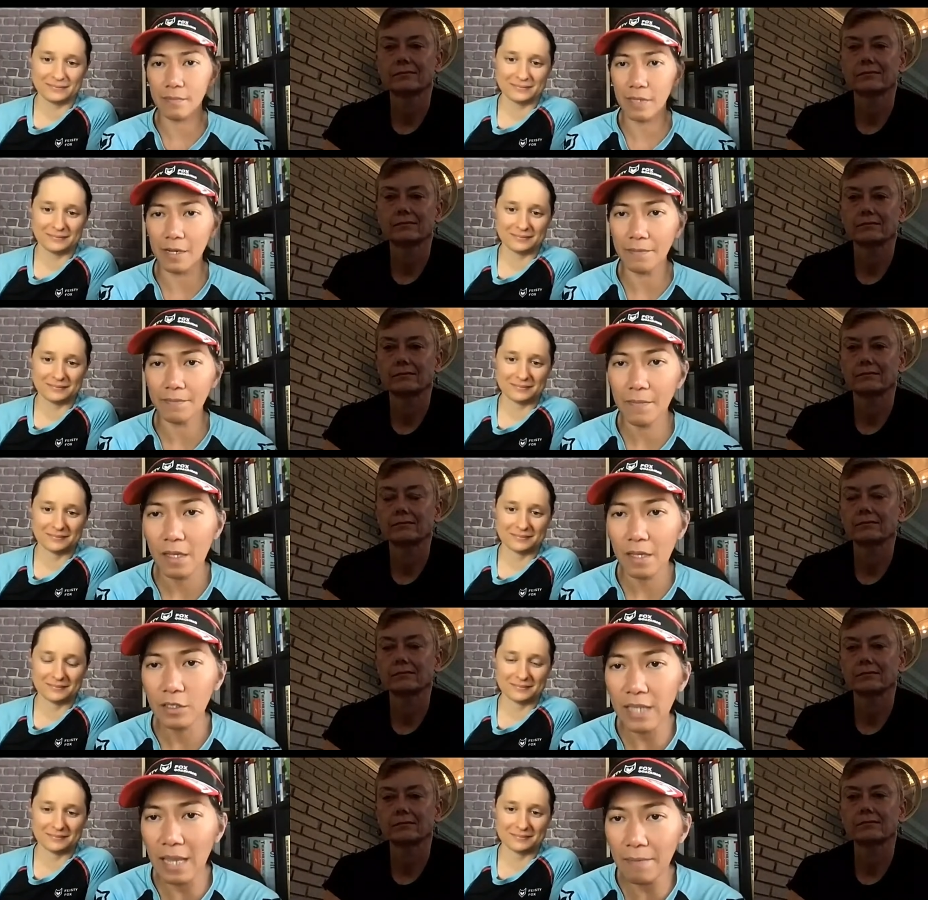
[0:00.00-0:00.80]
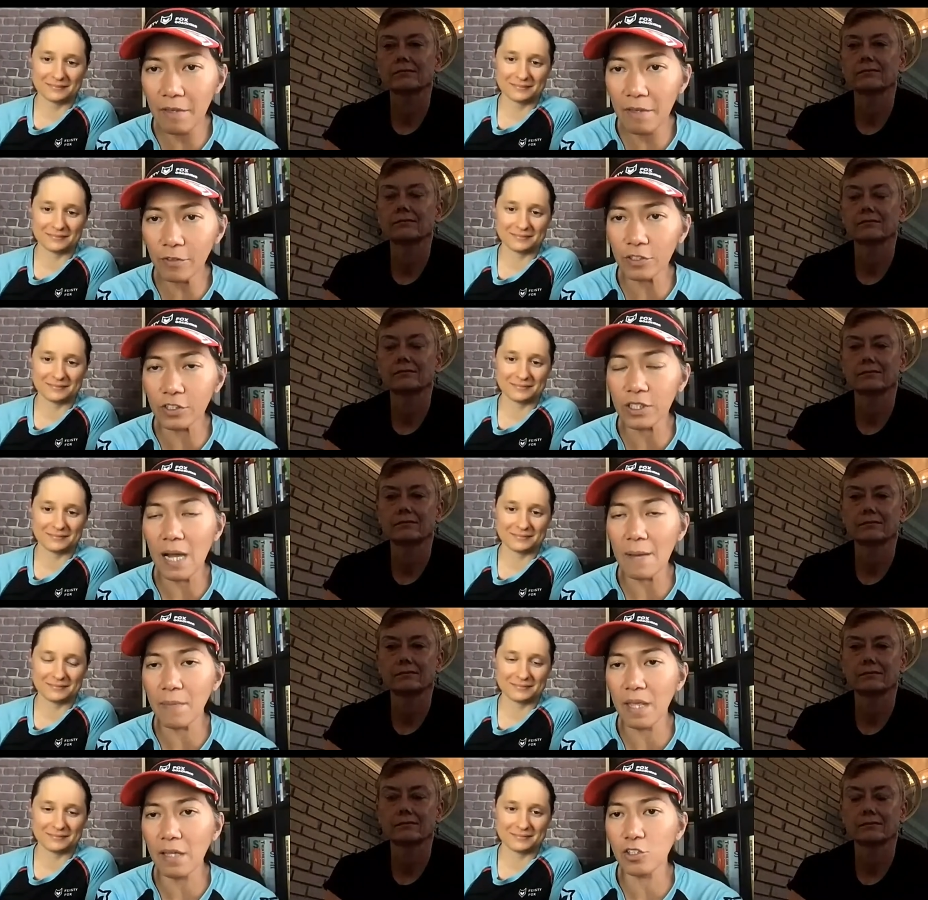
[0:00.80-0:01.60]
Speaker 1: Okay, aiming for
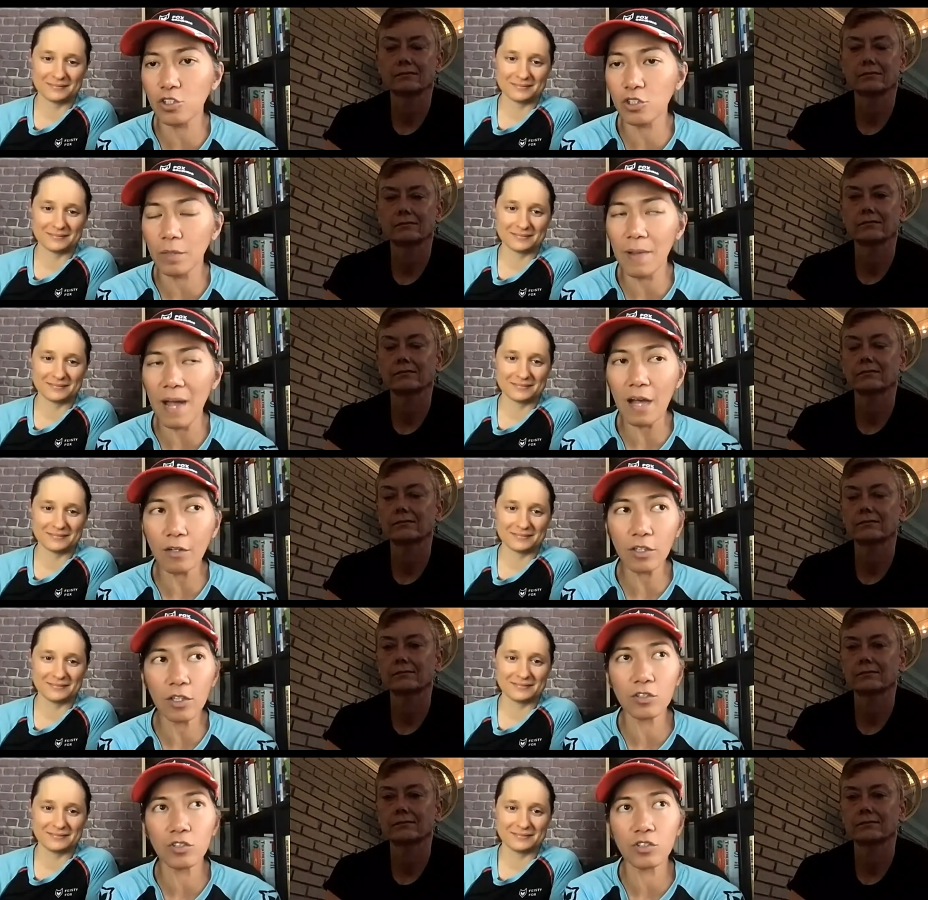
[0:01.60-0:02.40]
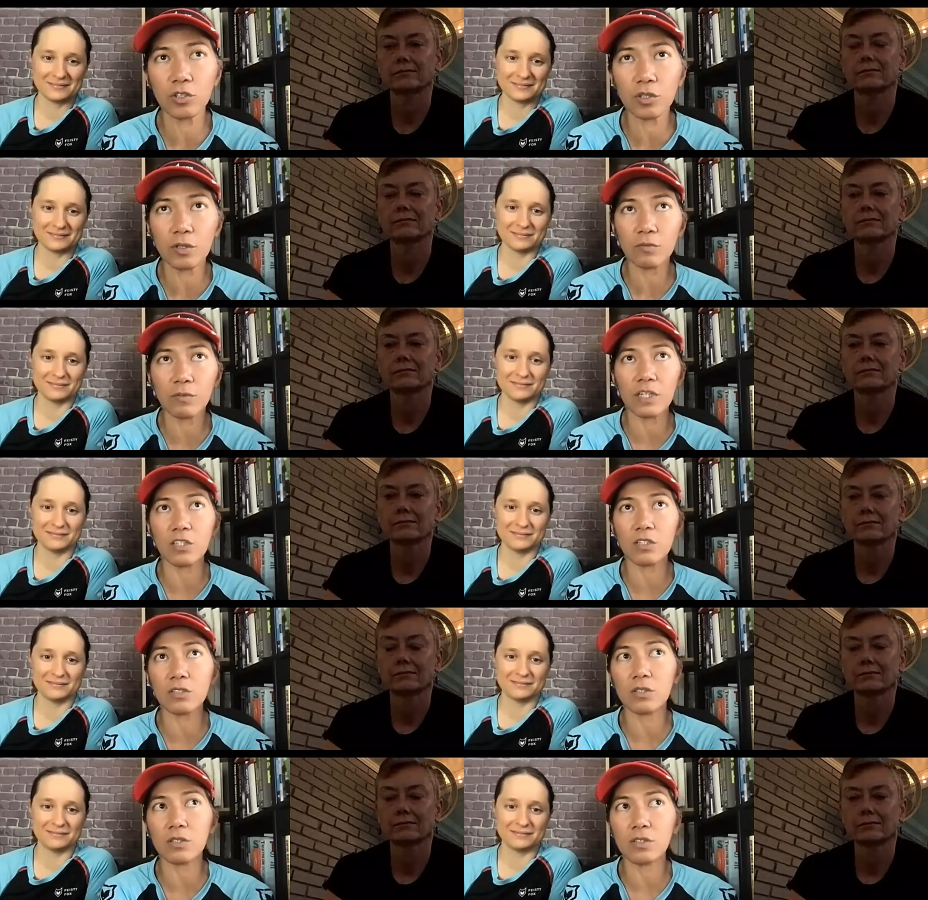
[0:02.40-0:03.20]
top age group. How do you do it?
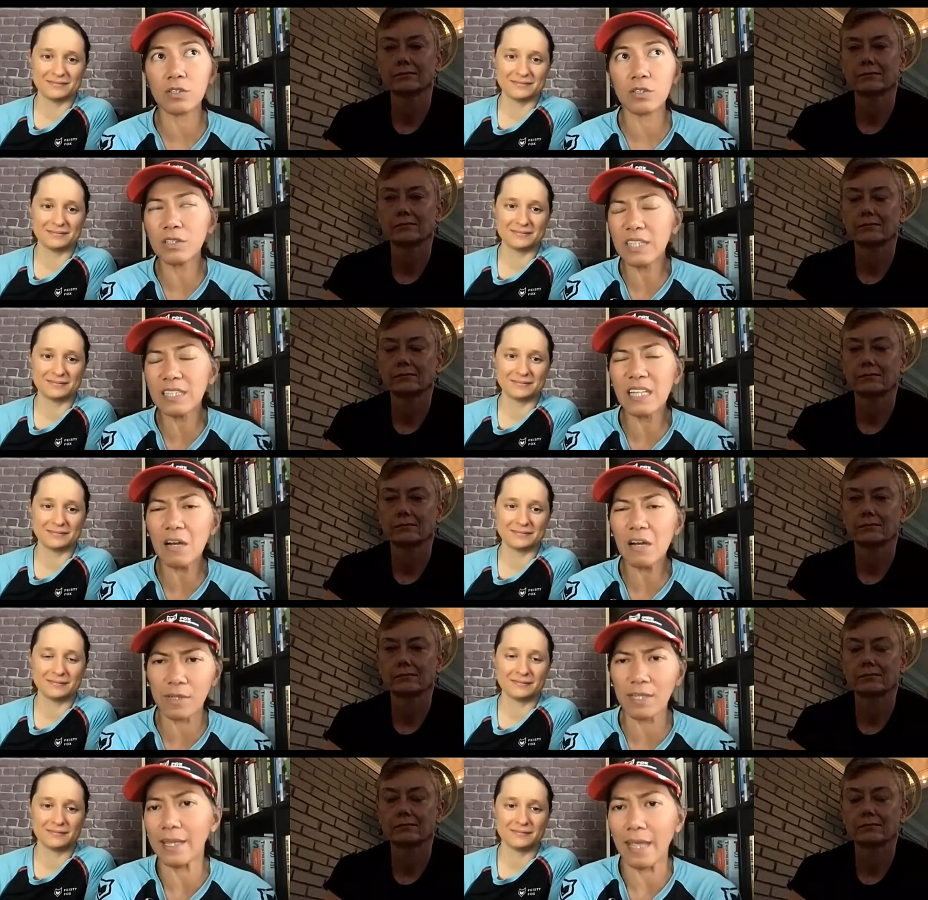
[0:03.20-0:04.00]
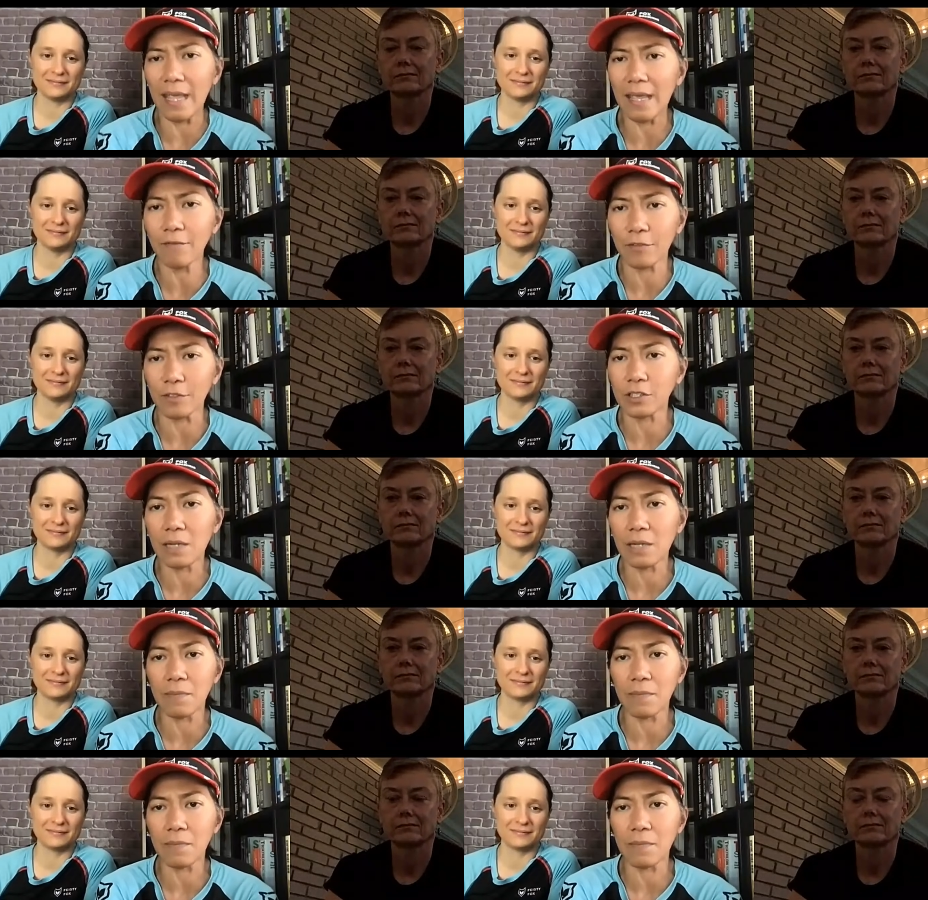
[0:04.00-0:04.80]
When you did not really aim for
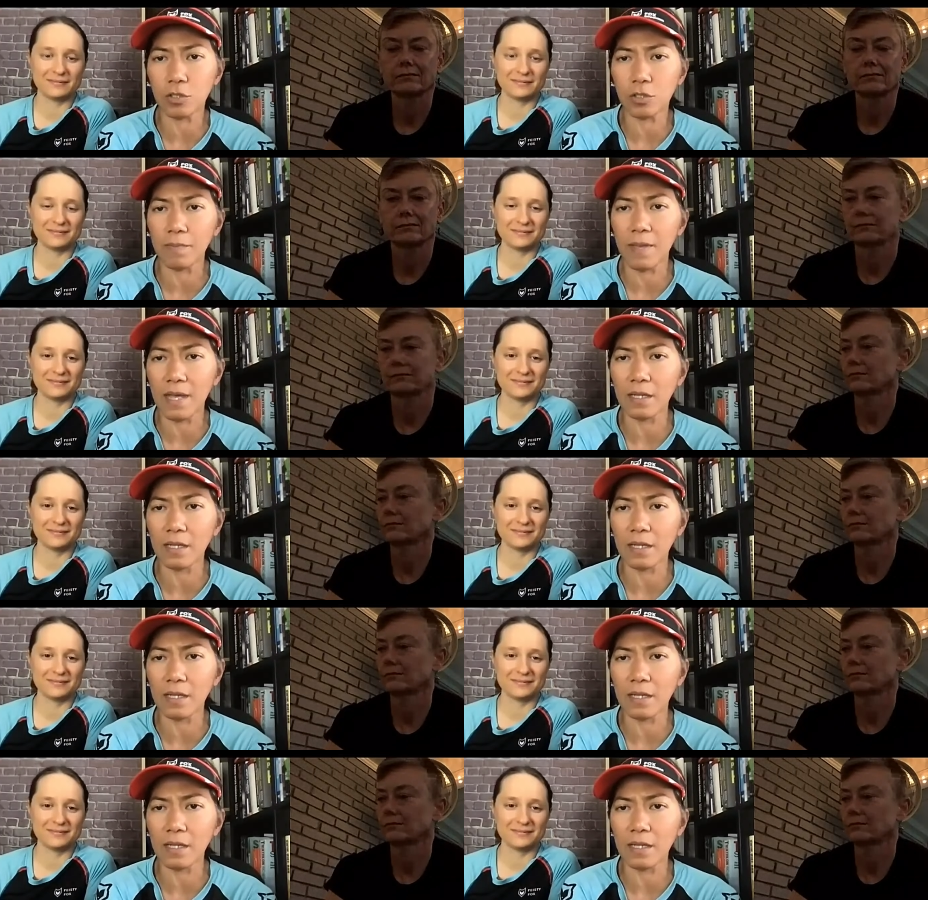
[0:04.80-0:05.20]
top age group,